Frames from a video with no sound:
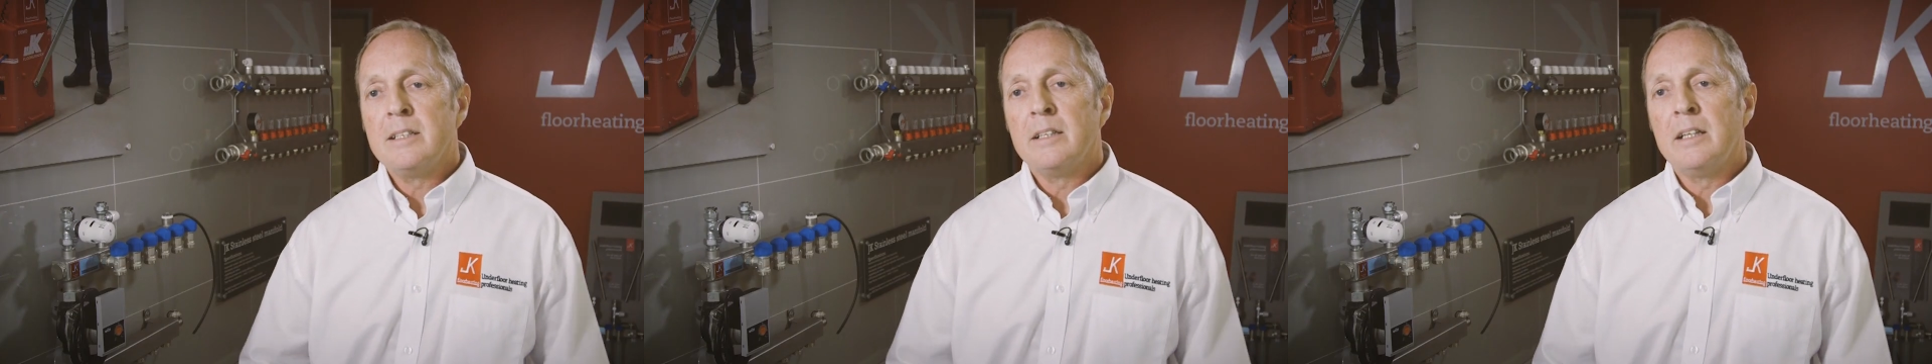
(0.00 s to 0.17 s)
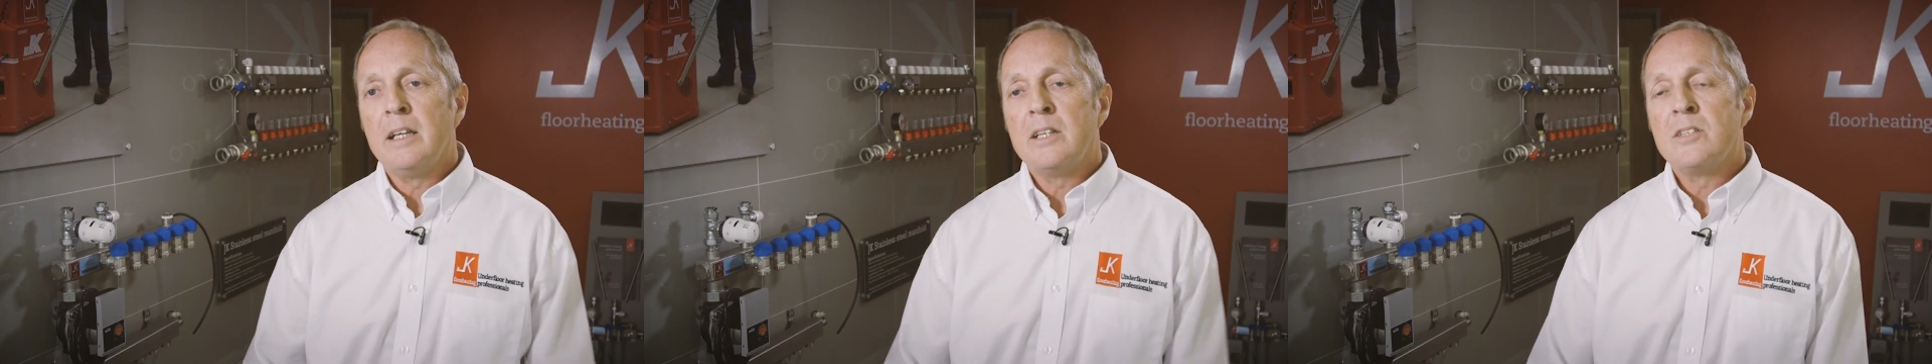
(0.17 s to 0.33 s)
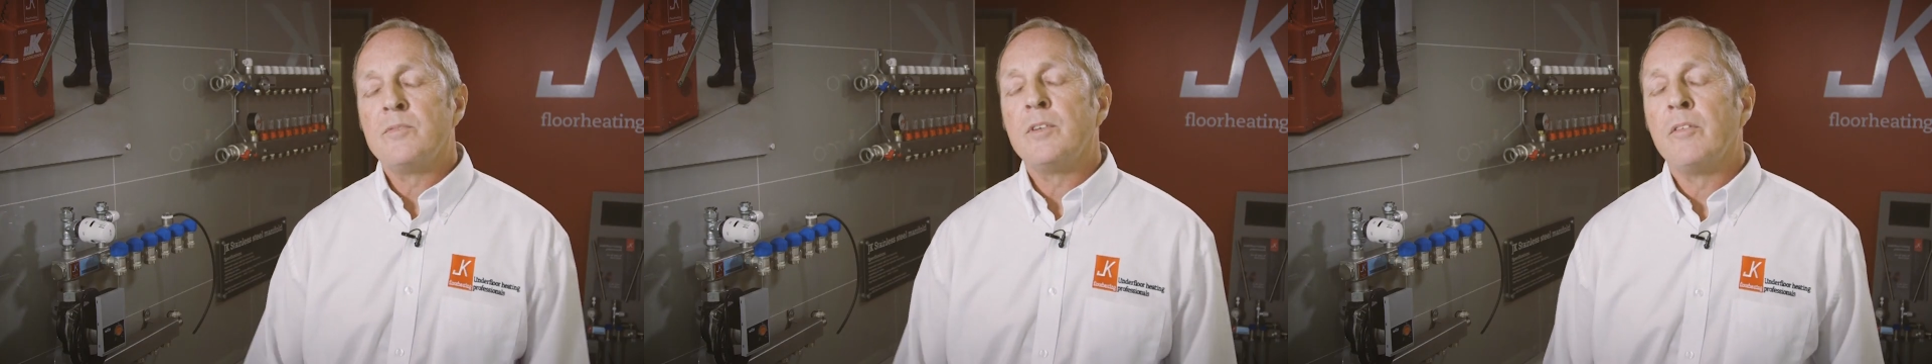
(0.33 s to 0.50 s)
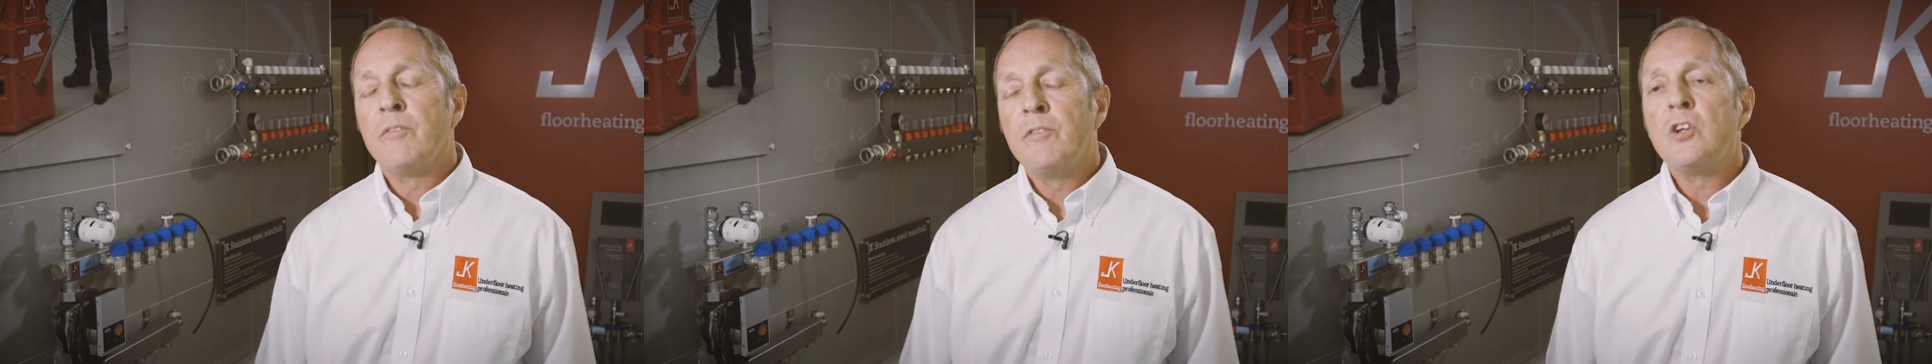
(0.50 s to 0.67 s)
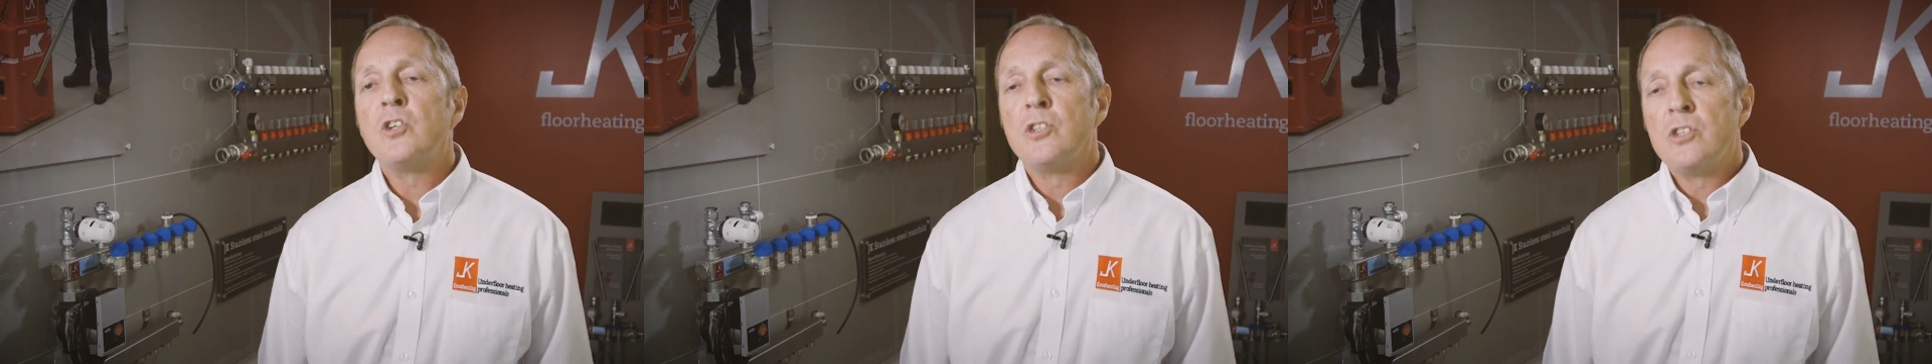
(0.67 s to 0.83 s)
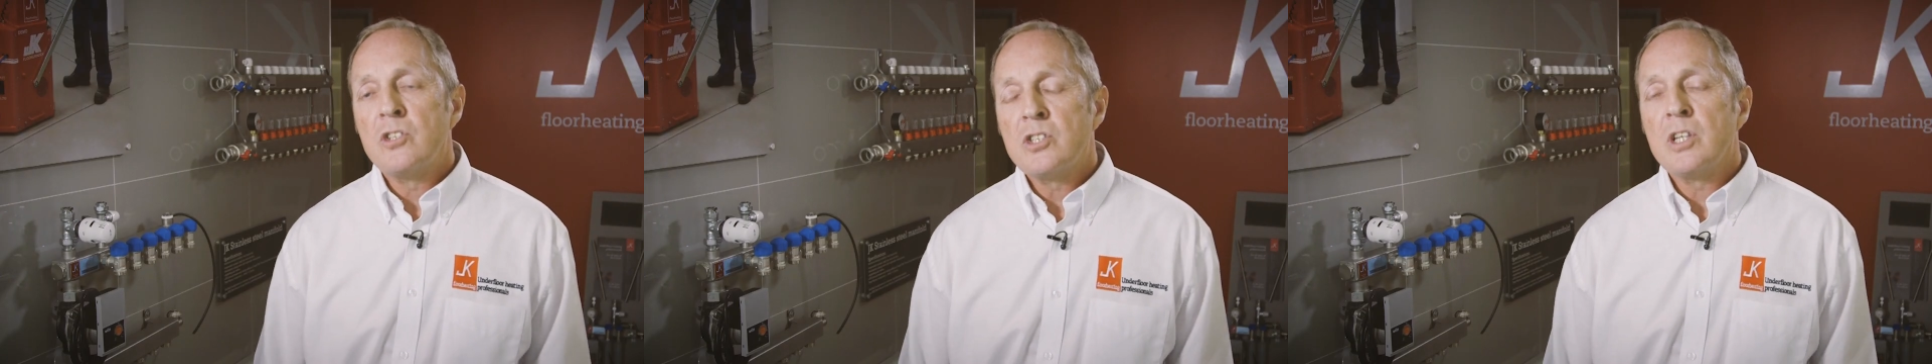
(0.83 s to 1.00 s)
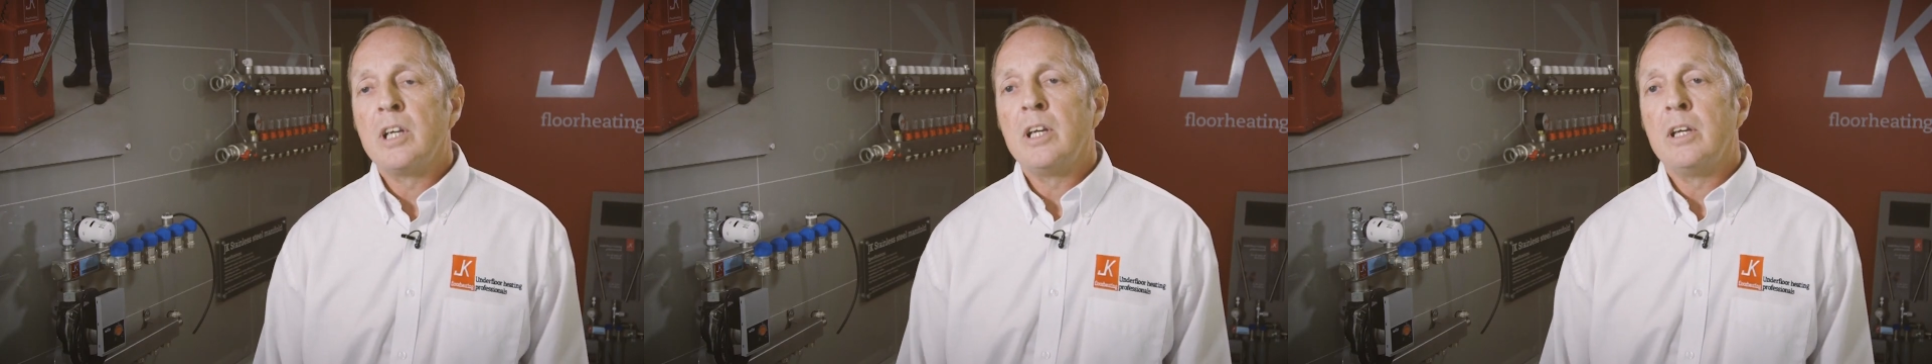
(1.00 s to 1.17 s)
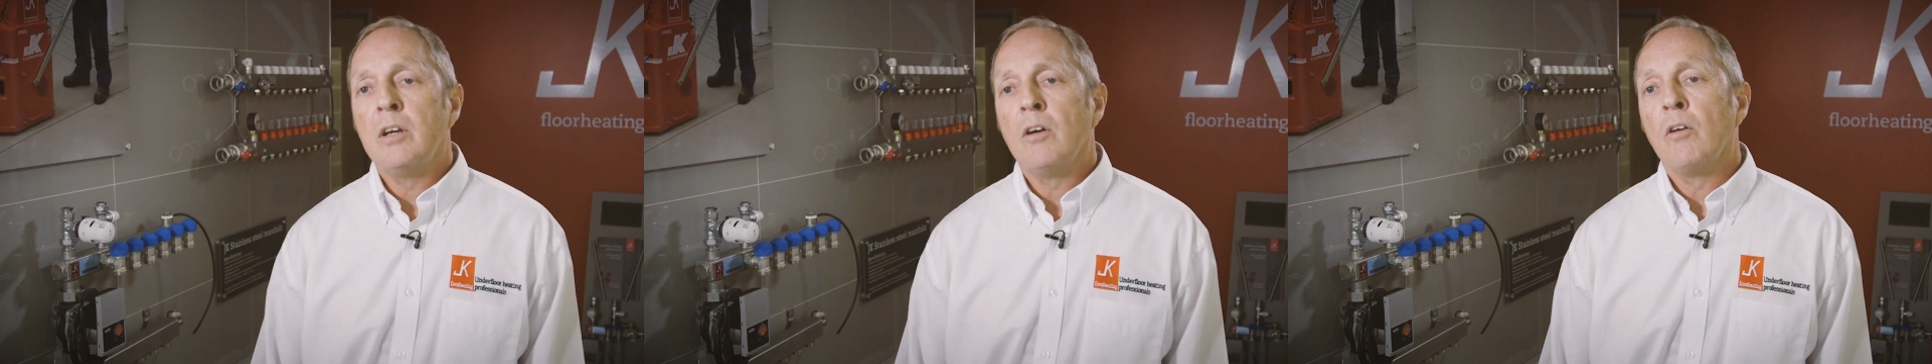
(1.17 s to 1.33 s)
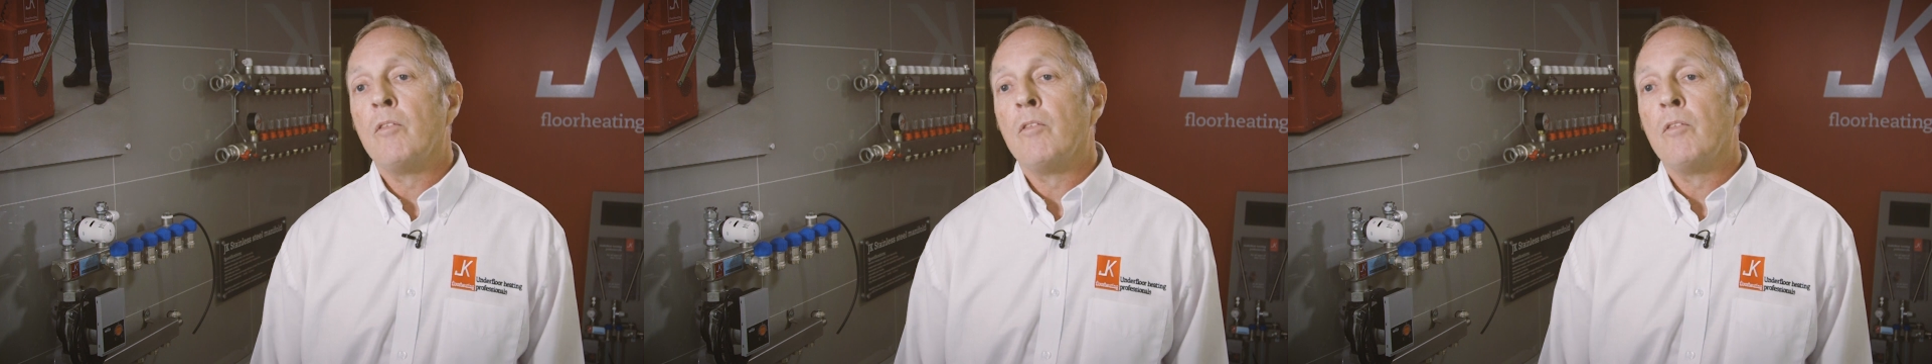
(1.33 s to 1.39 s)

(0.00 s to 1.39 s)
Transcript: to the efficiency